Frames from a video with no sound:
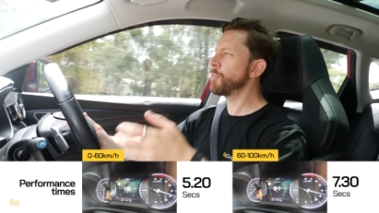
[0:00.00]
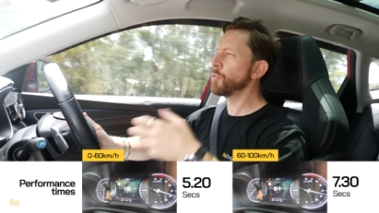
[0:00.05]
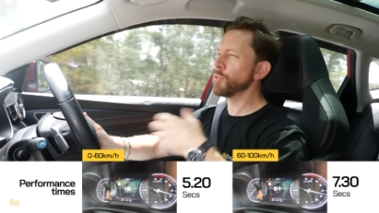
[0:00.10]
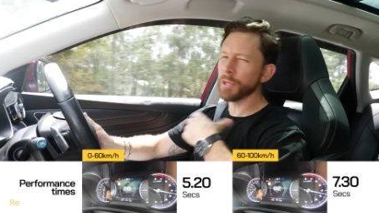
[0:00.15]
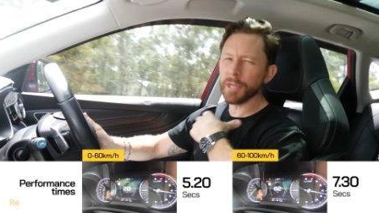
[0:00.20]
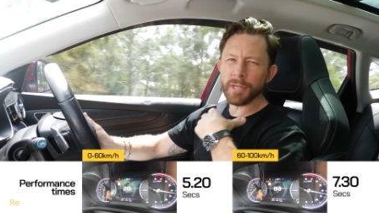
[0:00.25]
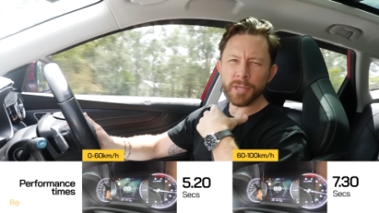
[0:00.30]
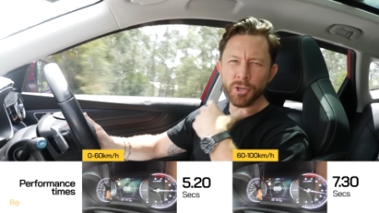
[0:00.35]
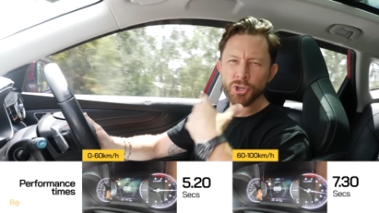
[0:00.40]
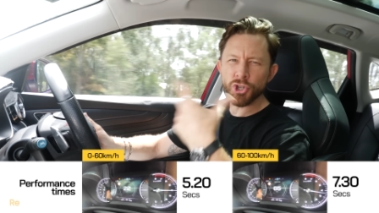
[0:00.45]

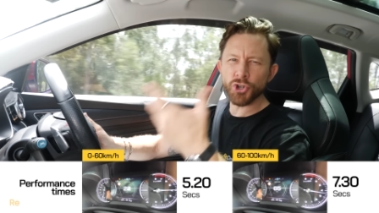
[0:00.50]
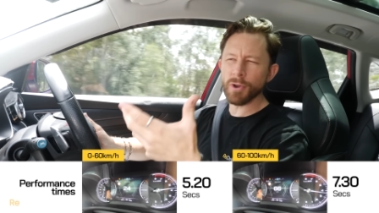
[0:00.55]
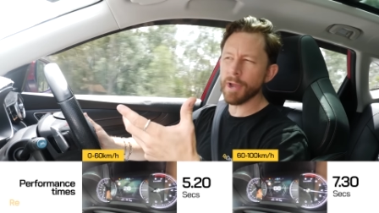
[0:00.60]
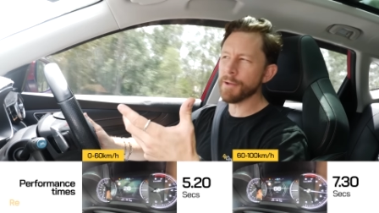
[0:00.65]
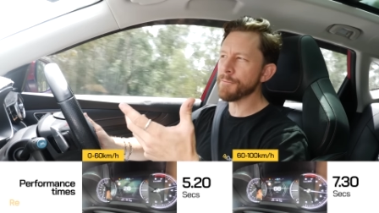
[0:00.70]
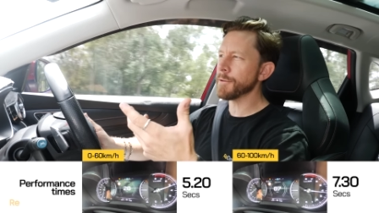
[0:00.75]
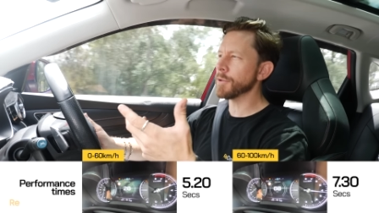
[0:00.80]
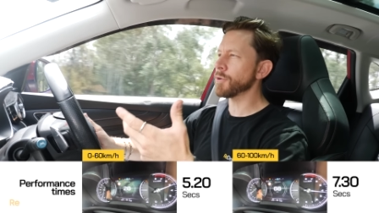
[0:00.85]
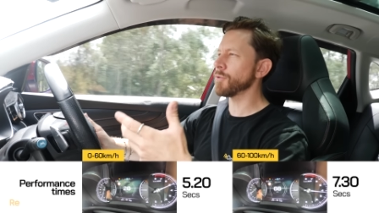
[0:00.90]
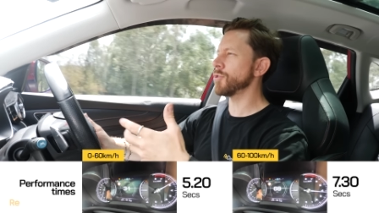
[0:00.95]
Pulling into
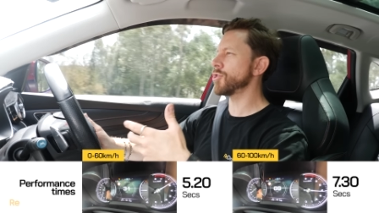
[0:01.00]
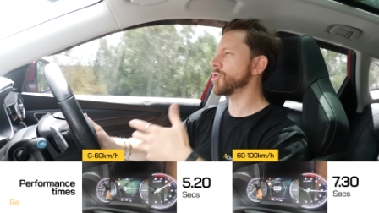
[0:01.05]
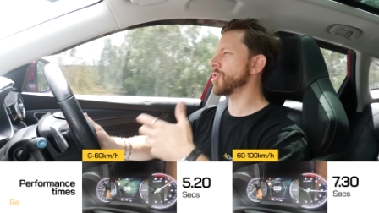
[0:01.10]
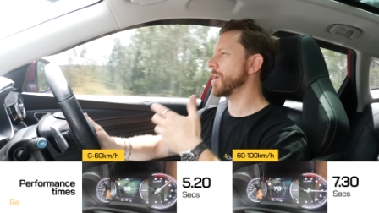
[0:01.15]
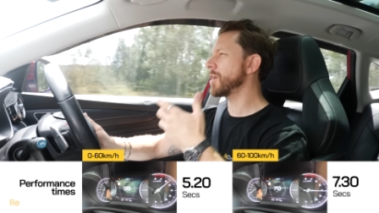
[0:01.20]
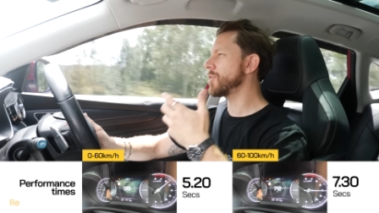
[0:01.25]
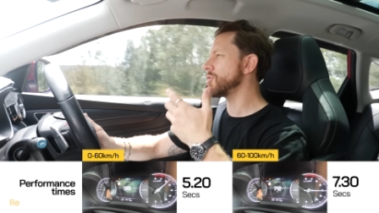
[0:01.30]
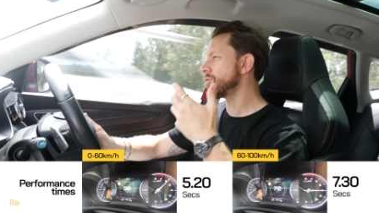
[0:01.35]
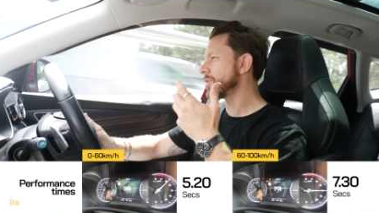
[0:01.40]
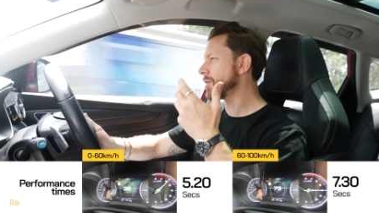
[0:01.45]
traffic or
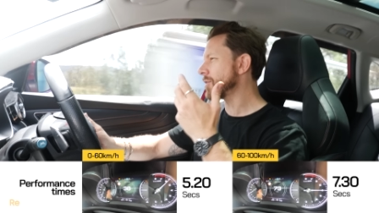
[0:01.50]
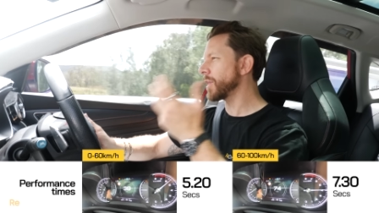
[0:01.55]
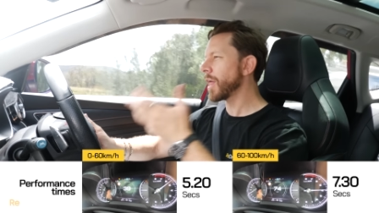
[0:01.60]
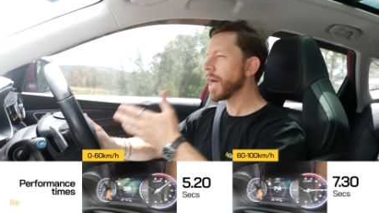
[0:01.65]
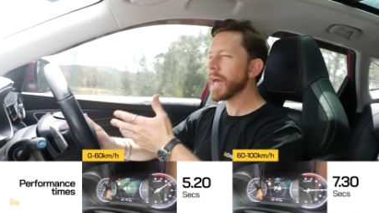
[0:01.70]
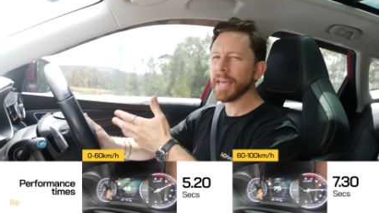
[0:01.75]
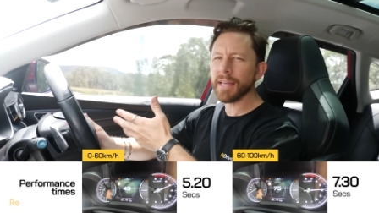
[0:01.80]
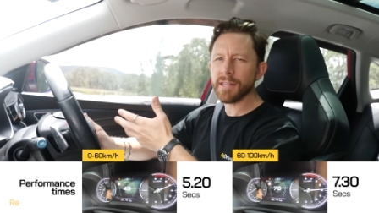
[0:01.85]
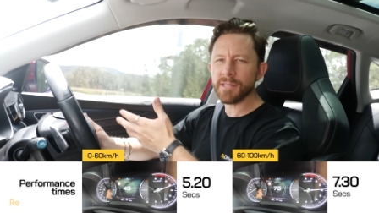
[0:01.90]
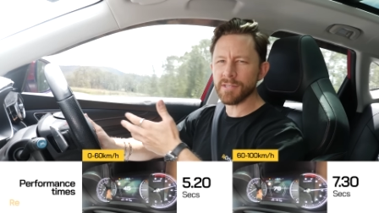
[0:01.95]
changing
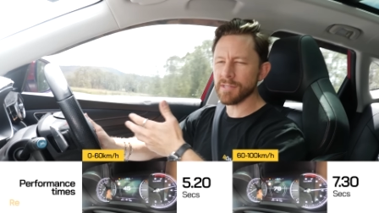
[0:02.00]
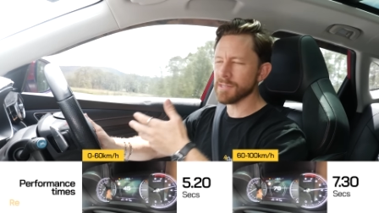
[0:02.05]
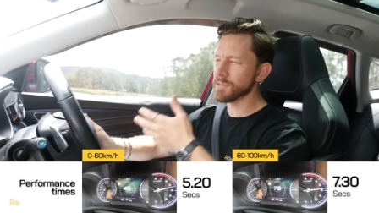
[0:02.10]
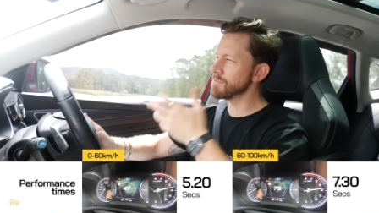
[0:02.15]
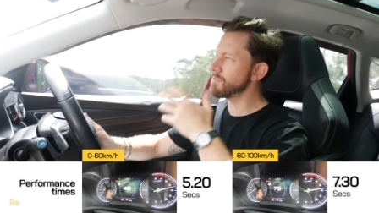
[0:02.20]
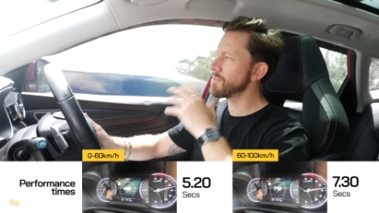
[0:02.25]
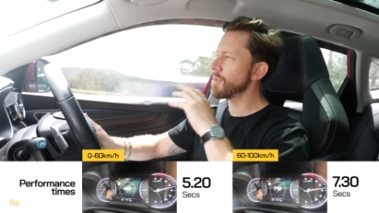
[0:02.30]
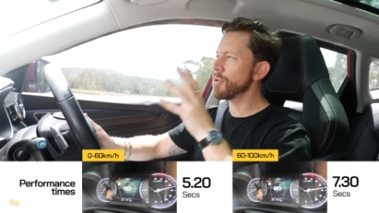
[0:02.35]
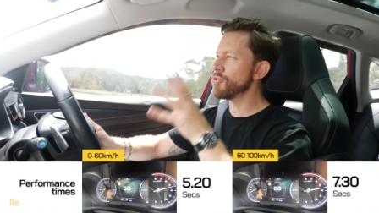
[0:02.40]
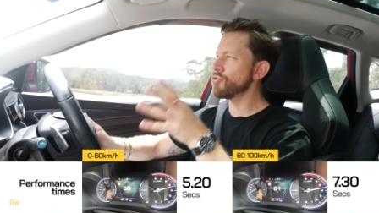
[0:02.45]
lanes
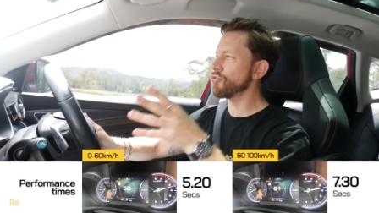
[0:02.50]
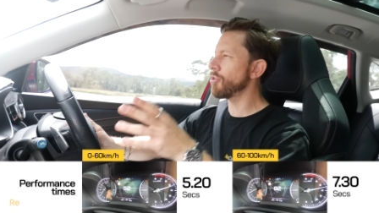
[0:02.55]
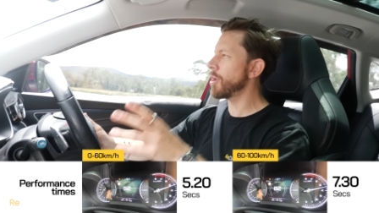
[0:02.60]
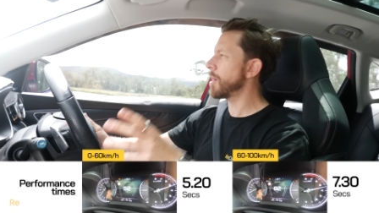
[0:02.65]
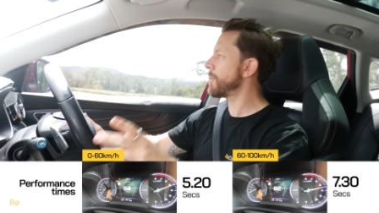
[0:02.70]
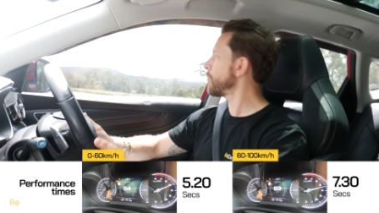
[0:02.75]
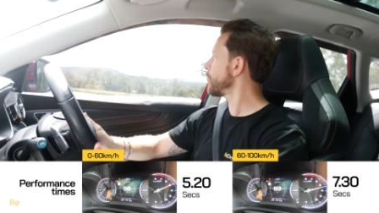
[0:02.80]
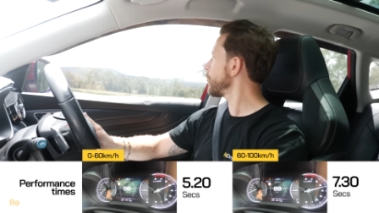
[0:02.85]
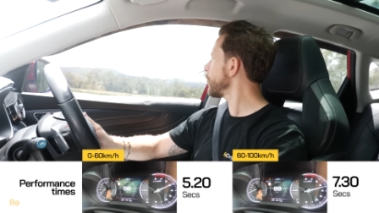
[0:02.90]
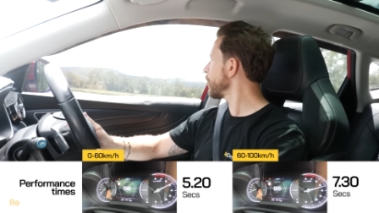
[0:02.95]
is no
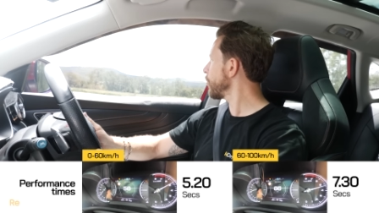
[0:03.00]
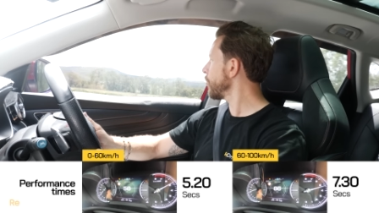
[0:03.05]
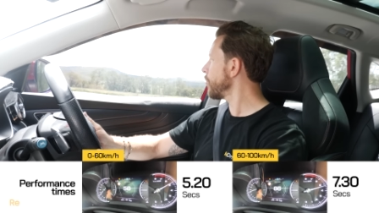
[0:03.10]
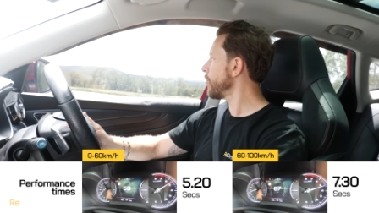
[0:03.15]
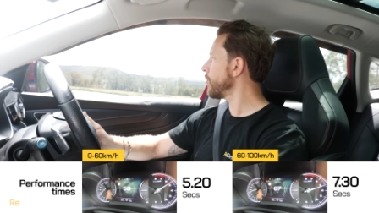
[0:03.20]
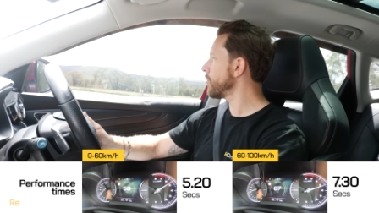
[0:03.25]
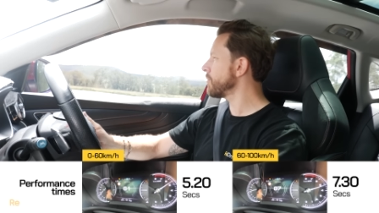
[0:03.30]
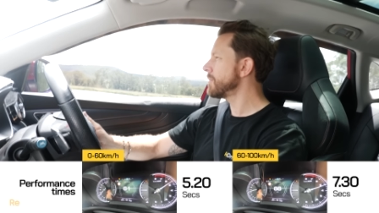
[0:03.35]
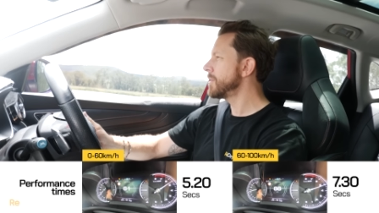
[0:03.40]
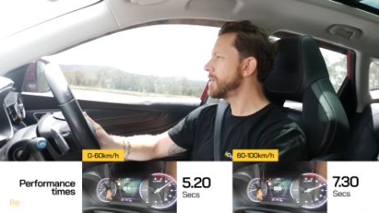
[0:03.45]
drama at
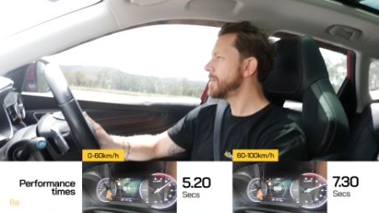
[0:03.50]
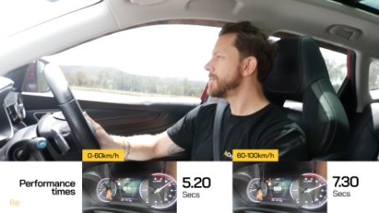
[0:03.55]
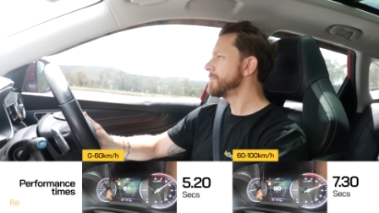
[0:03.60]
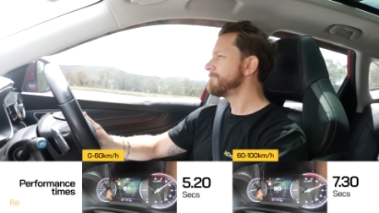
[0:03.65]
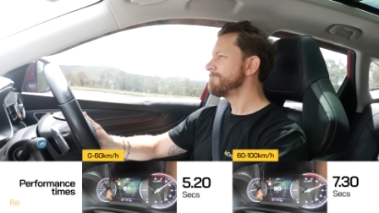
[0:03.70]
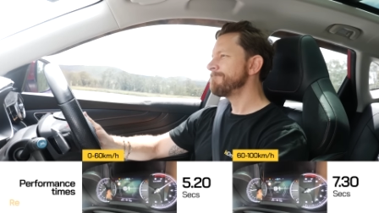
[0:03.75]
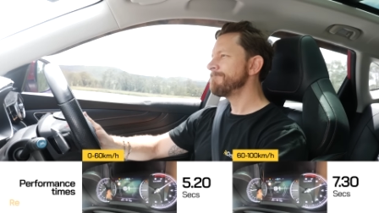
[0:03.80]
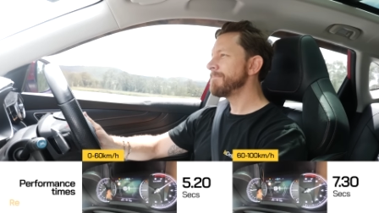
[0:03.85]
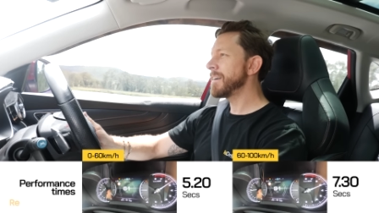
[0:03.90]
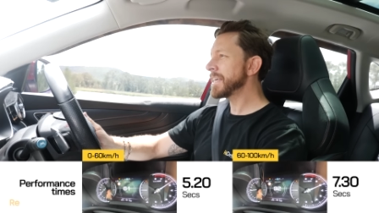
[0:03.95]
all.
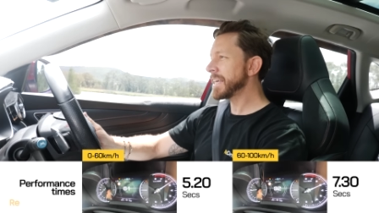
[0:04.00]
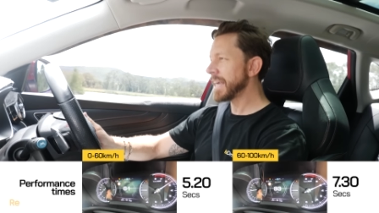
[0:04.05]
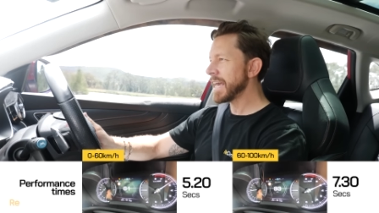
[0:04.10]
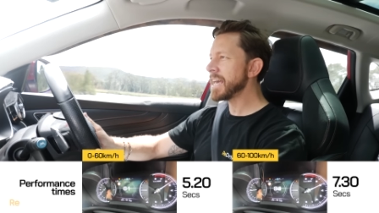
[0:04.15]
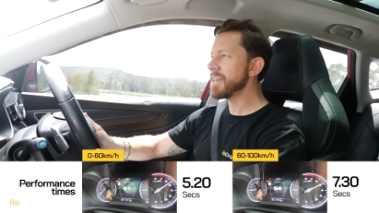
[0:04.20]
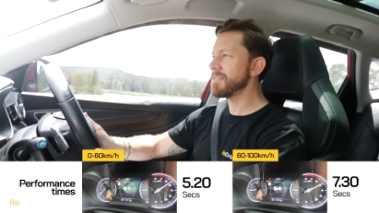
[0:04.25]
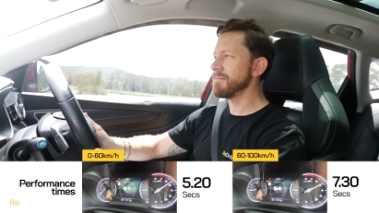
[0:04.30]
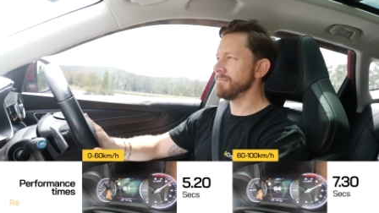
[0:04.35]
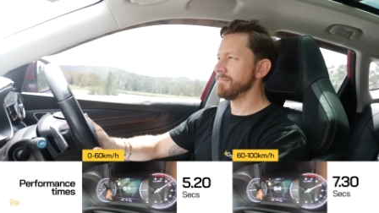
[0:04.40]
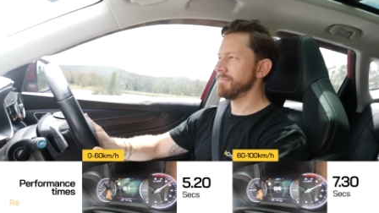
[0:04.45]

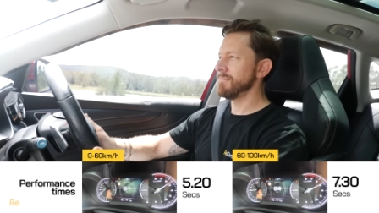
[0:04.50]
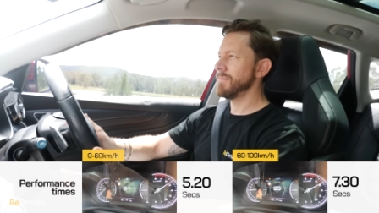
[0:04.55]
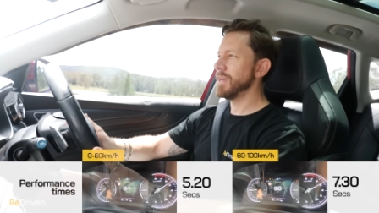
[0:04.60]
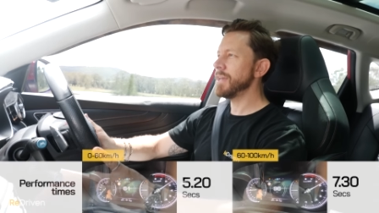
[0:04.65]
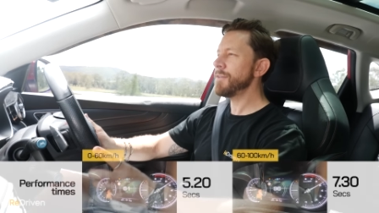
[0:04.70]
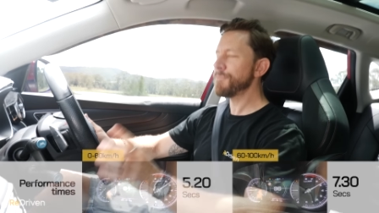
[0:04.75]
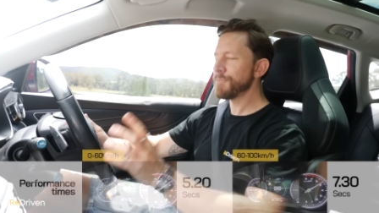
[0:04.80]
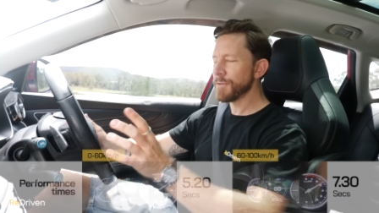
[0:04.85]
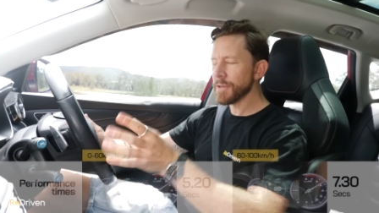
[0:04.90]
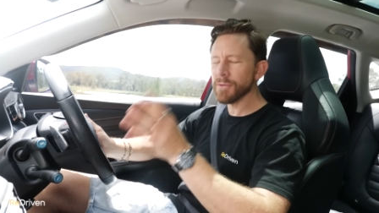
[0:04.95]
Again,
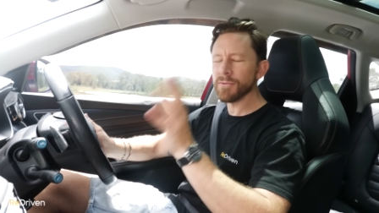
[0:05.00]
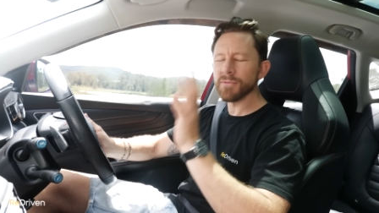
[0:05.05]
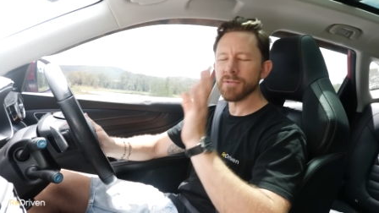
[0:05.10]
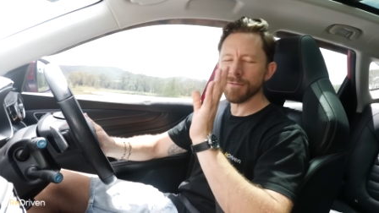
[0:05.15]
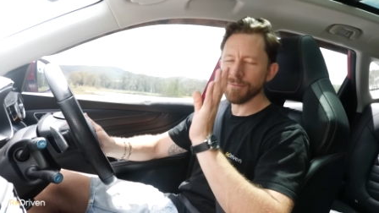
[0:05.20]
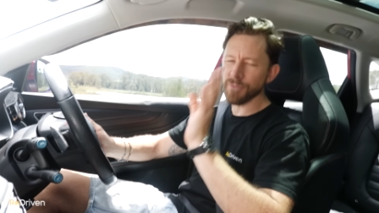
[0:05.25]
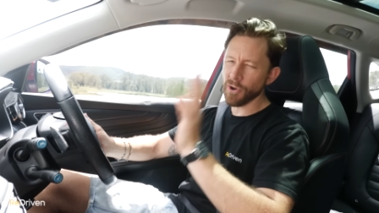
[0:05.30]
it feels